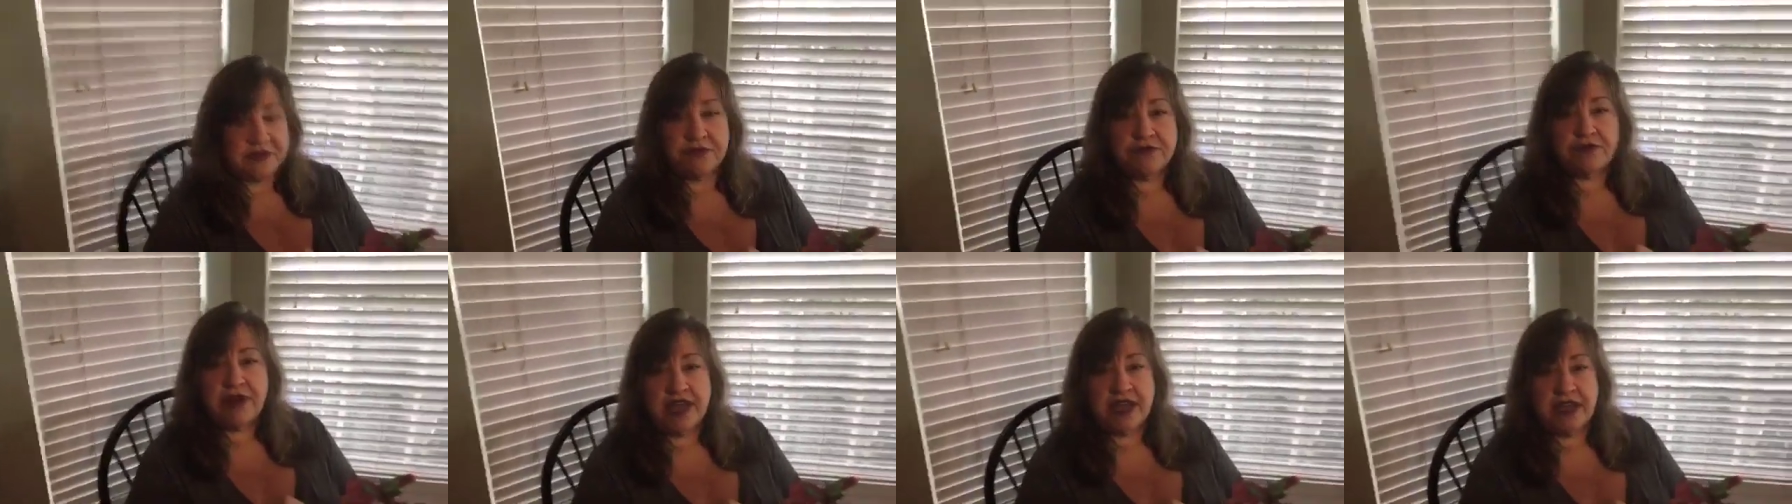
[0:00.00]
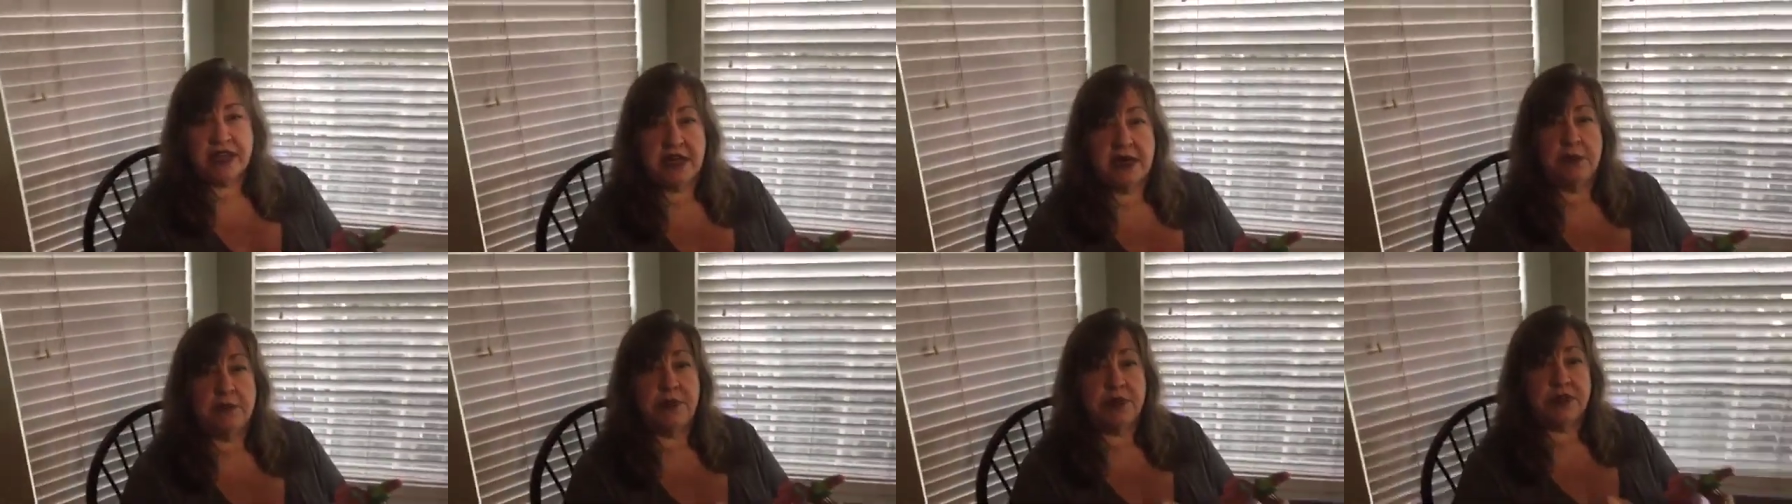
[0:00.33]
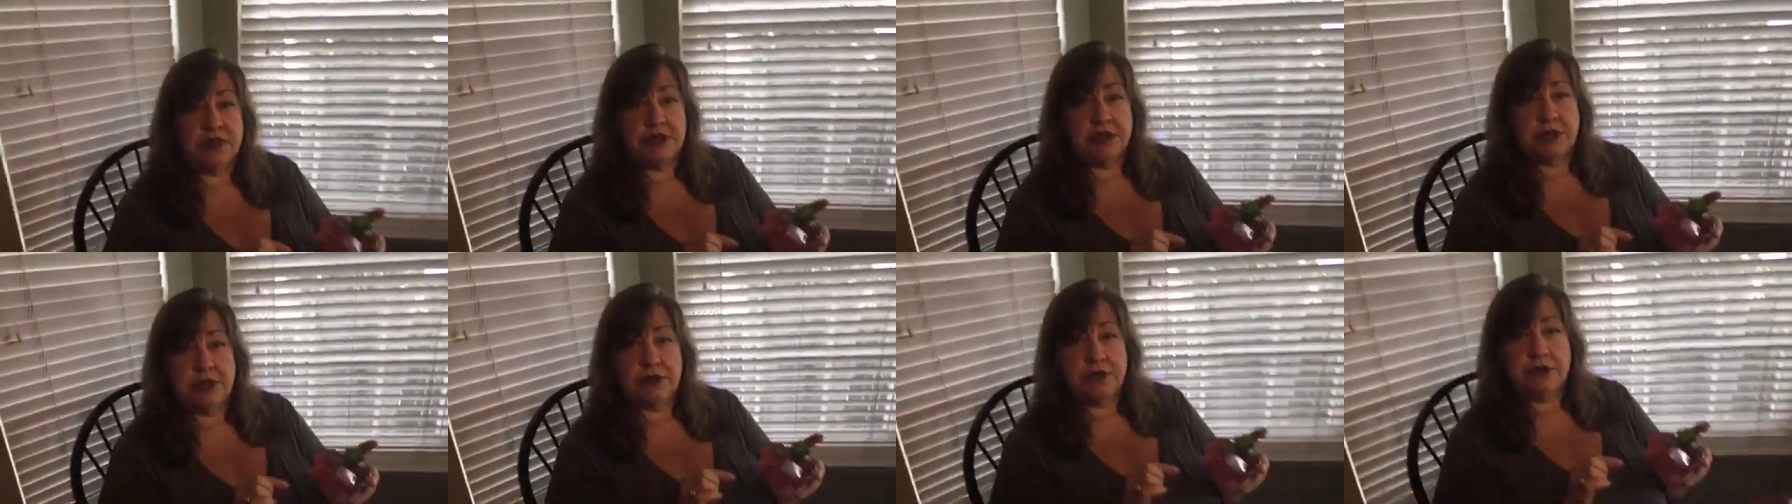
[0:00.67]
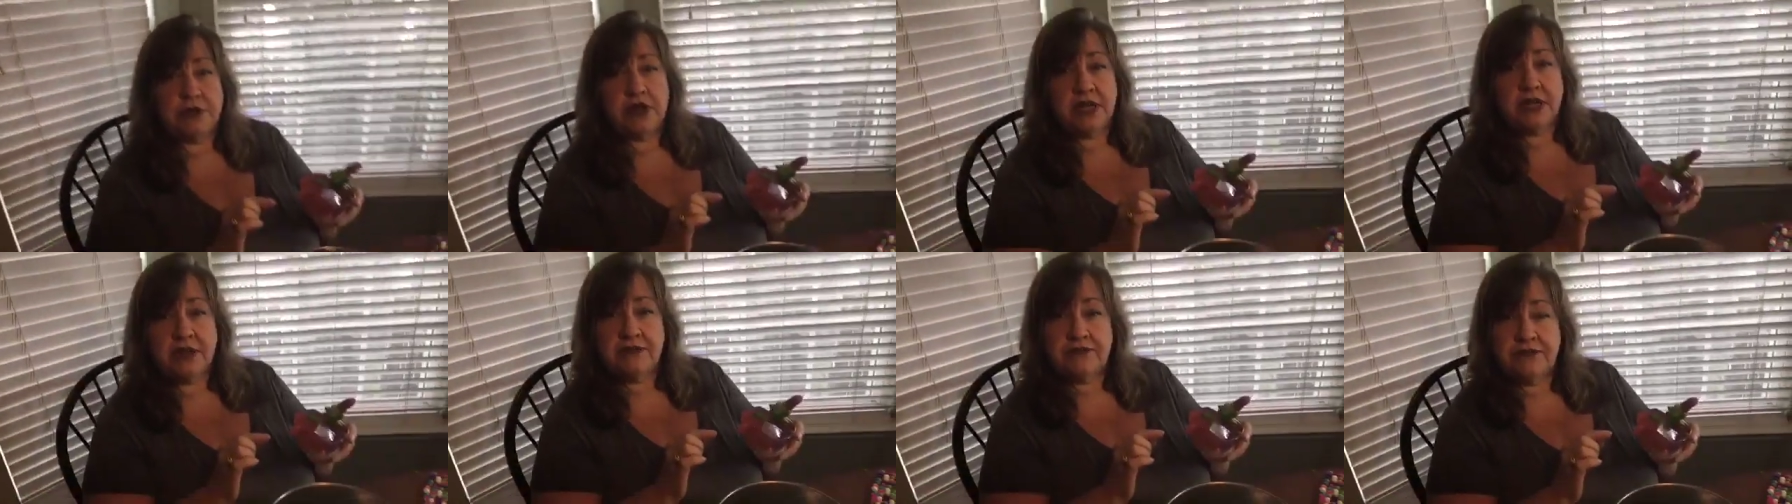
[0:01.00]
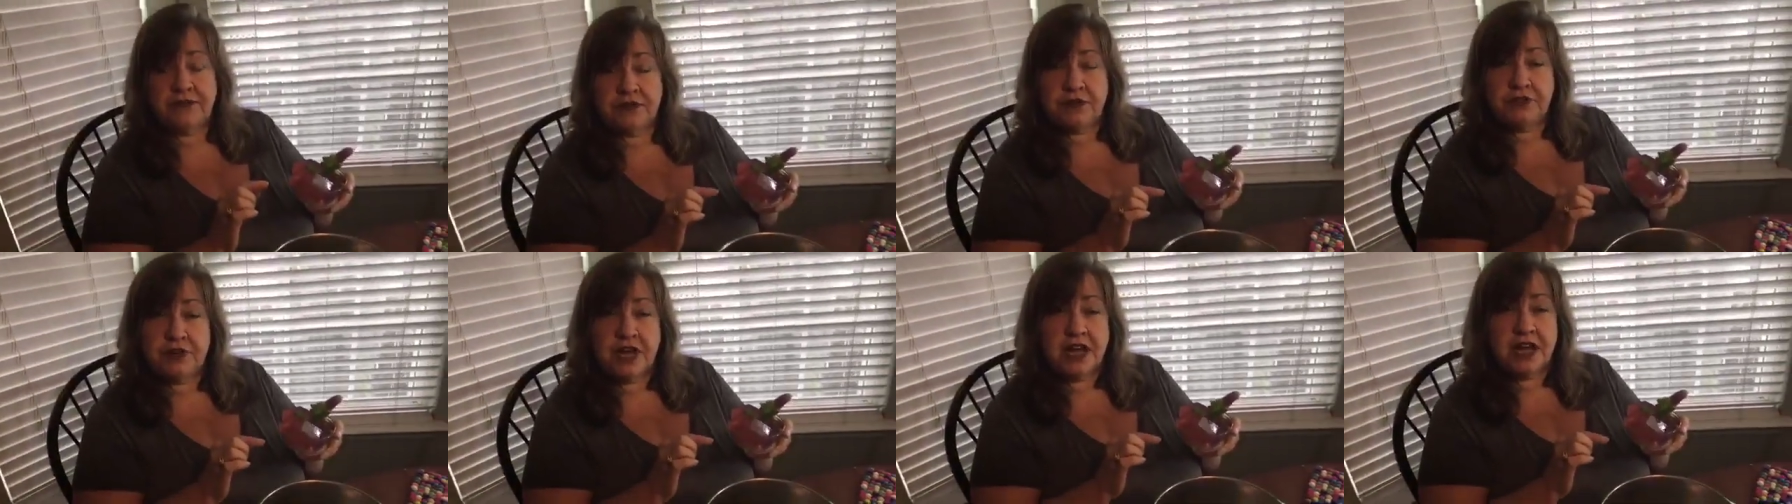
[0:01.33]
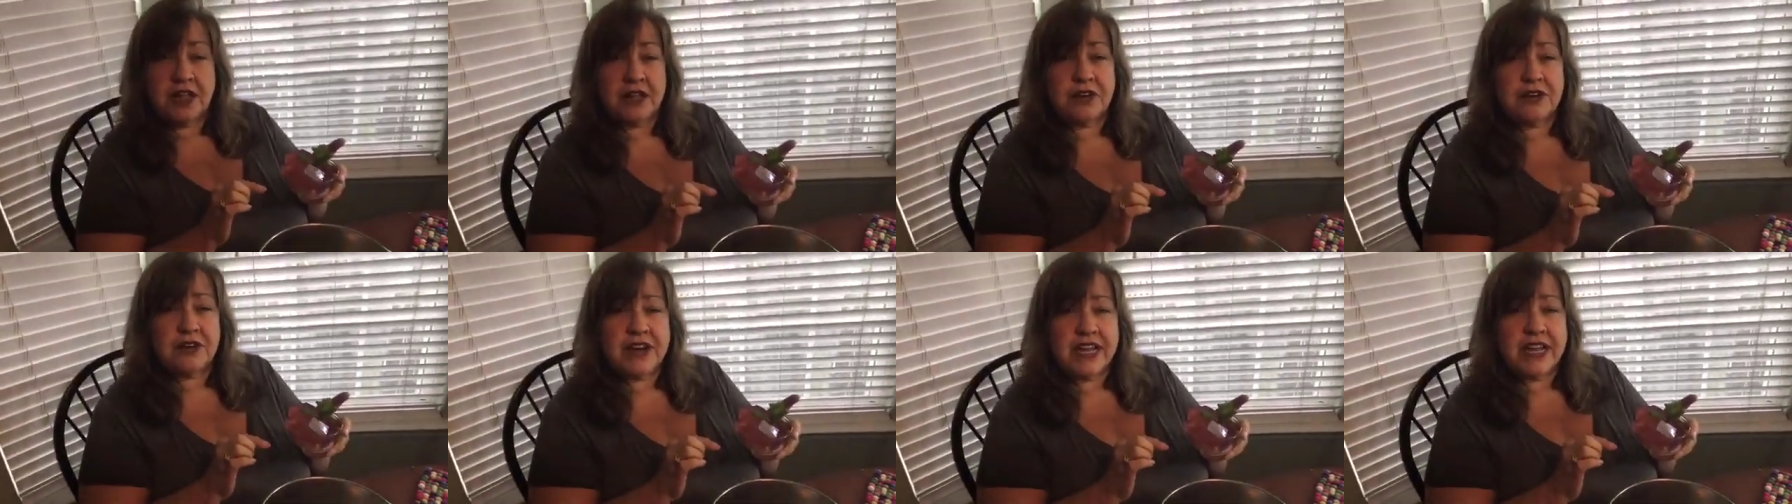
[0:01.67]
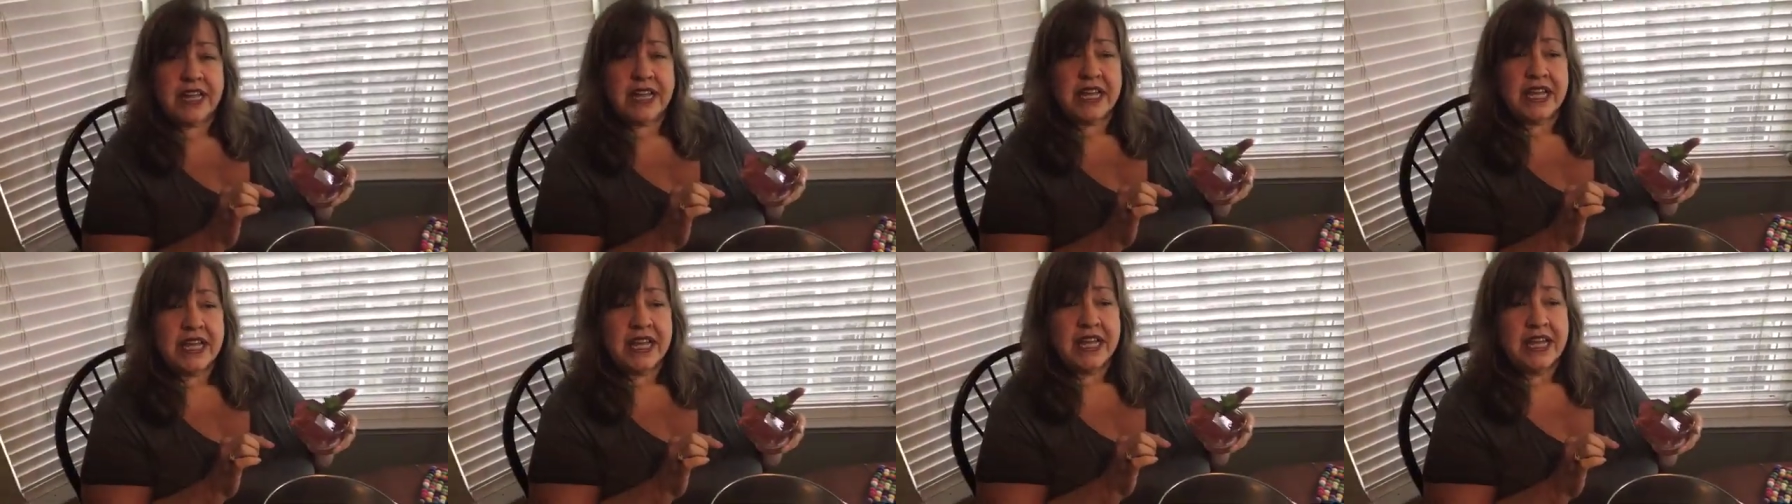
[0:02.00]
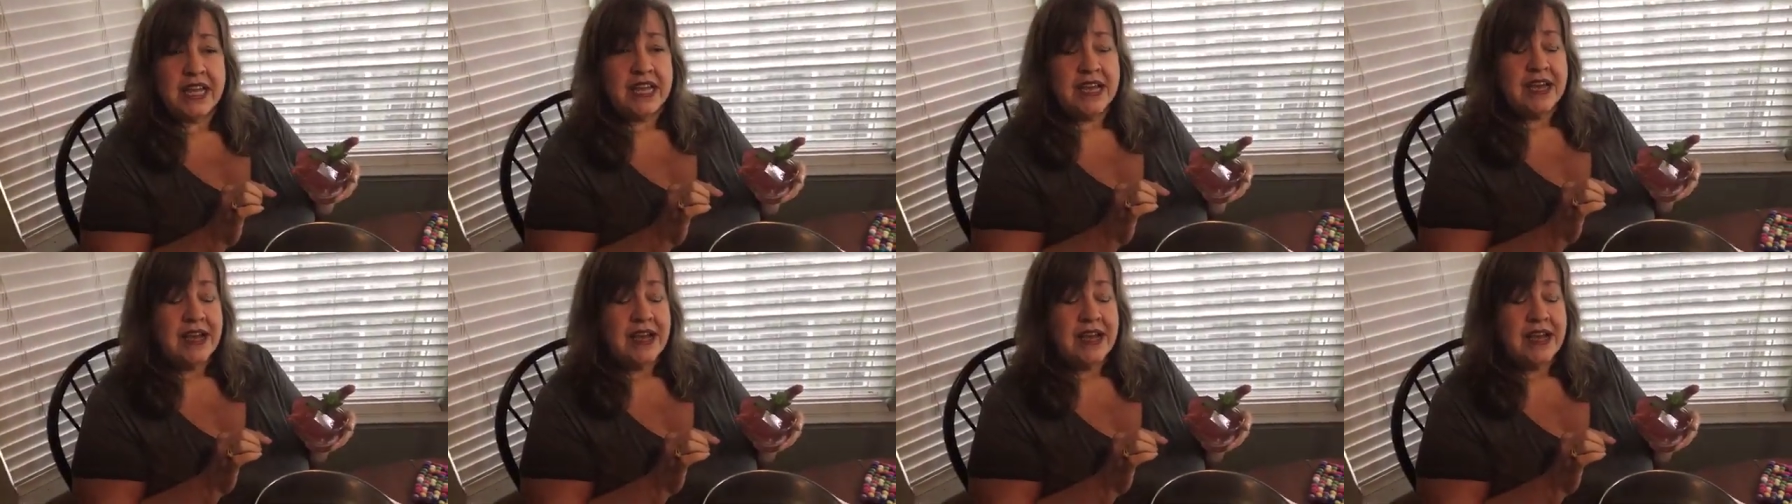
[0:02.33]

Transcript: of red and blue food coloring.